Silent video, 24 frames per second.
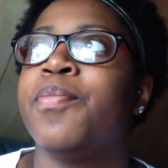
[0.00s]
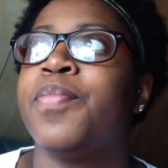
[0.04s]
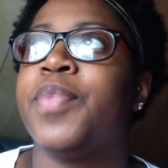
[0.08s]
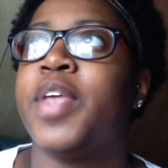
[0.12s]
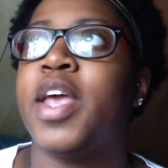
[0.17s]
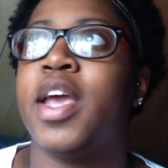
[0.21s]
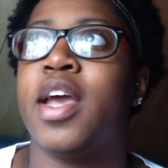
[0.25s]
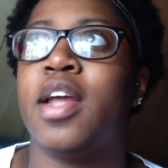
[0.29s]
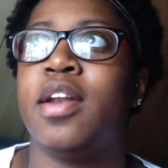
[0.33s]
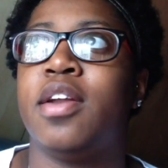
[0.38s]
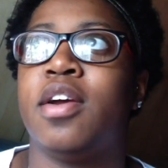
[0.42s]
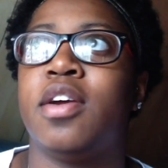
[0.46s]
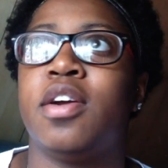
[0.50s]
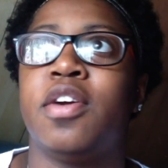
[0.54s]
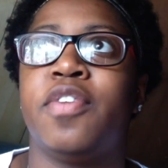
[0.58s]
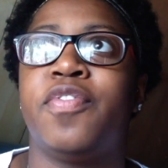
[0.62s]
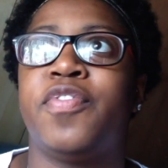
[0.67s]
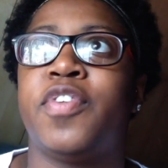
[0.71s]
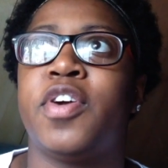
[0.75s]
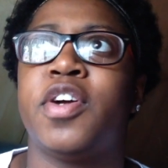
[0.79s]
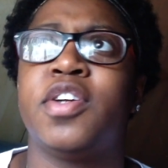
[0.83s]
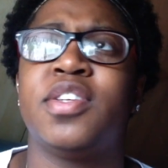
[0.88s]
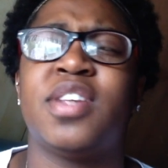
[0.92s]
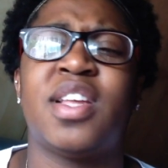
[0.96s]
And her
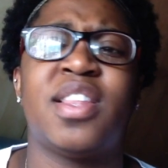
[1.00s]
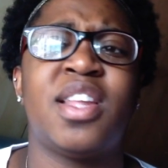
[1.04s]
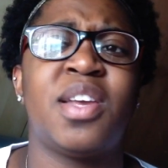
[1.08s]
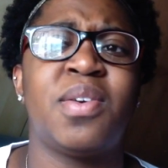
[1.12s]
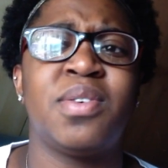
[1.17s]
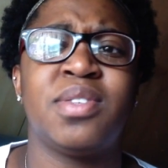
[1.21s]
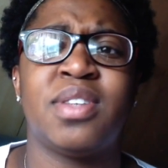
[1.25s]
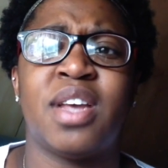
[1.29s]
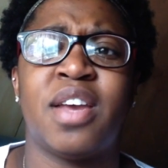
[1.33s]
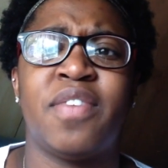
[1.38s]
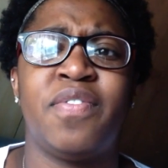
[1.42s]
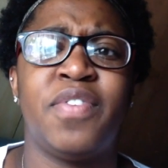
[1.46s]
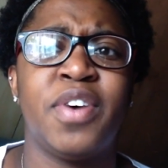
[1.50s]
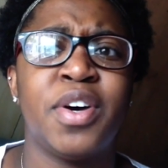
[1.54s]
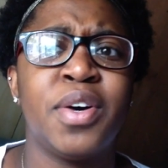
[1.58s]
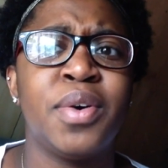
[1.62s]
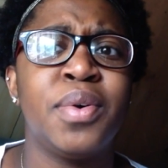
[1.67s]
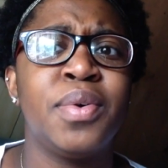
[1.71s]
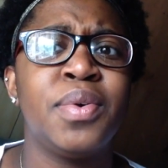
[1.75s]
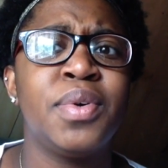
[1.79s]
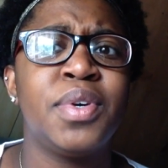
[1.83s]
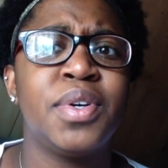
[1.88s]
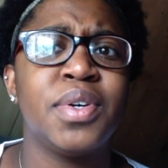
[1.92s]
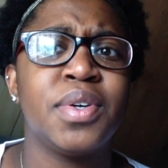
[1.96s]
first, I think it was like
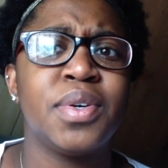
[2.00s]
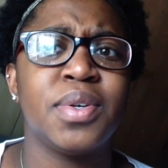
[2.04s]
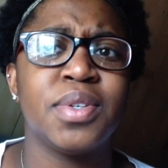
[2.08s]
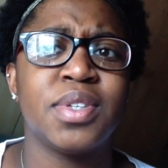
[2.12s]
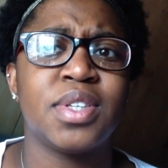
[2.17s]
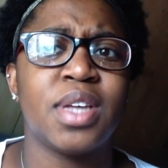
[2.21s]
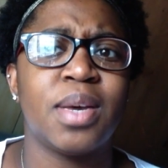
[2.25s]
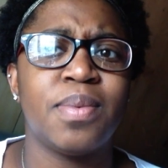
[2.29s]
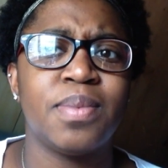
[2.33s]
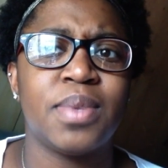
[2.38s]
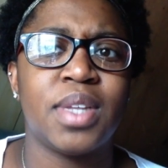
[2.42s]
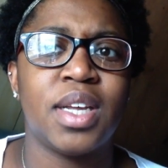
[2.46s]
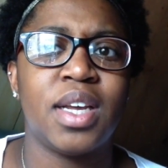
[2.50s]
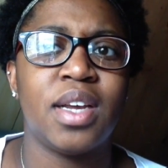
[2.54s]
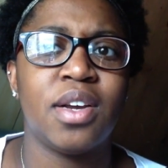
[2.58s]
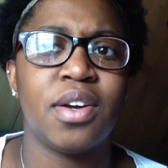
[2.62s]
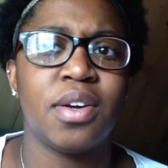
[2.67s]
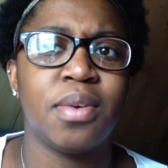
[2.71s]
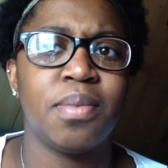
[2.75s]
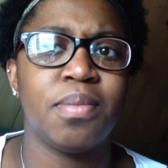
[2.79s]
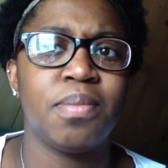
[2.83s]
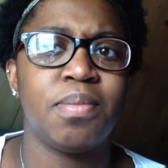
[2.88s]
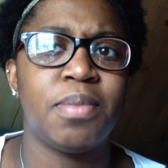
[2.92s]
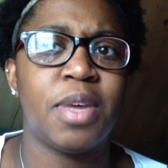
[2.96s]
Vogue or something,
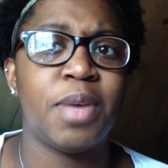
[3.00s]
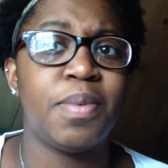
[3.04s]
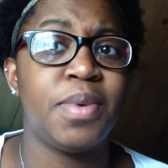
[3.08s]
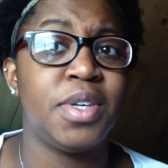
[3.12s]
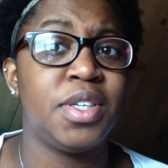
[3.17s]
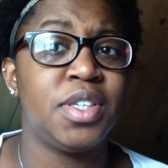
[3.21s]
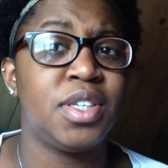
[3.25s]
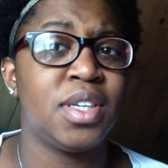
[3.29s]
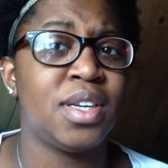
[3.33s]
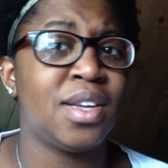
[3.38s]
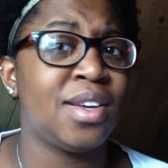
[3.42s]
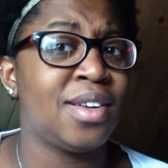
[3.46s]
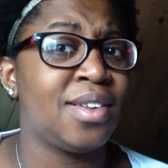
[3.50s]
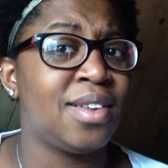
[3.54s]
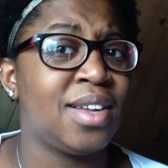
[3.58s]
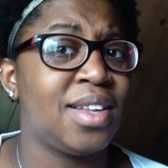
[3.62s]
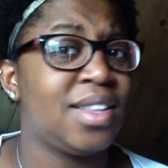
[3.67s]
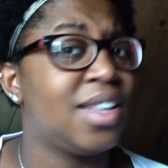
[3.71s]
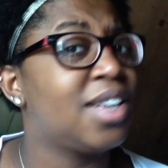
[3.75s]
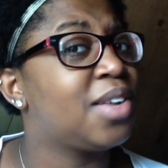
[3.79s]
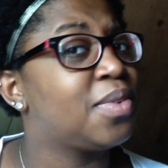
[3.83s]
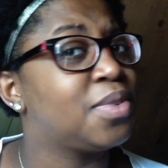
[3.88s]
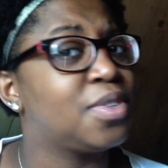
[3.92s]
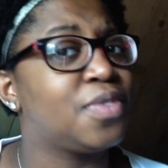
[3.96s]
or maybe Chanel. I
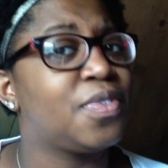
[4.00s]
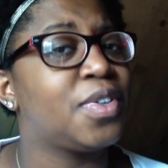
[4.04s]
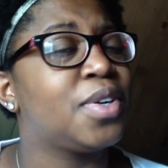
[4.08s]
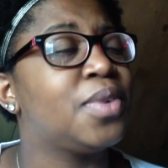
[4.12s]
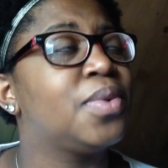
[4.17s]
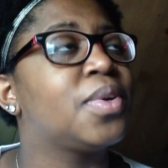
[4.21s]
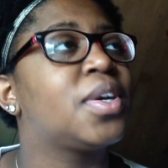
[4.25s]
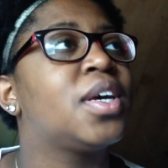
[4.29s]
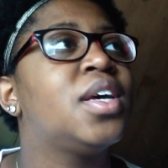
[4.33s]
think it was Vogue.